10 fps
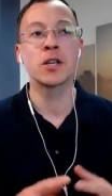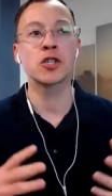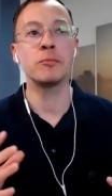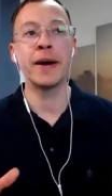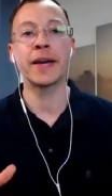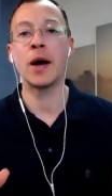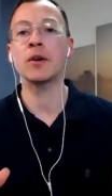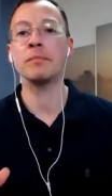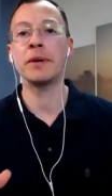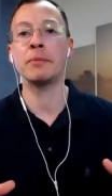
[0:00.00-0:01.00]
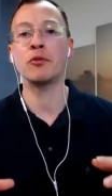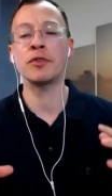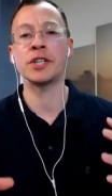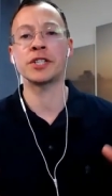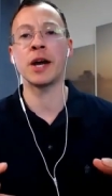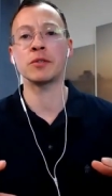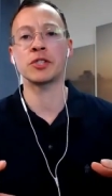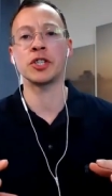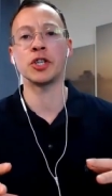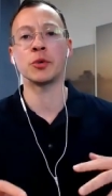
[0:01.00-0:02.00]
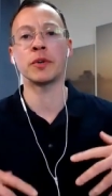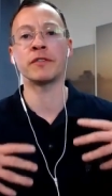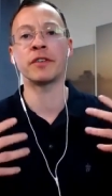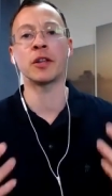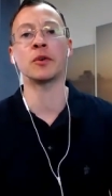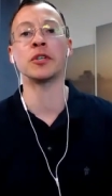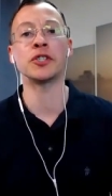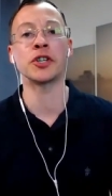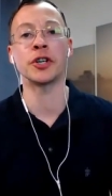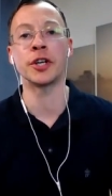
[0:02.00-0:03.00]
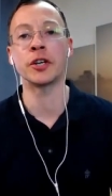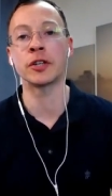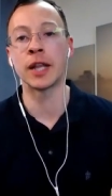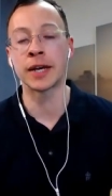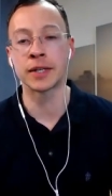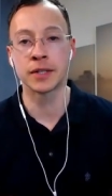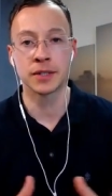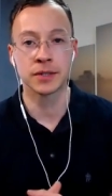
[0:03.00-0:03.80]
So, Mike, how can people reach out to you and follow your journey online?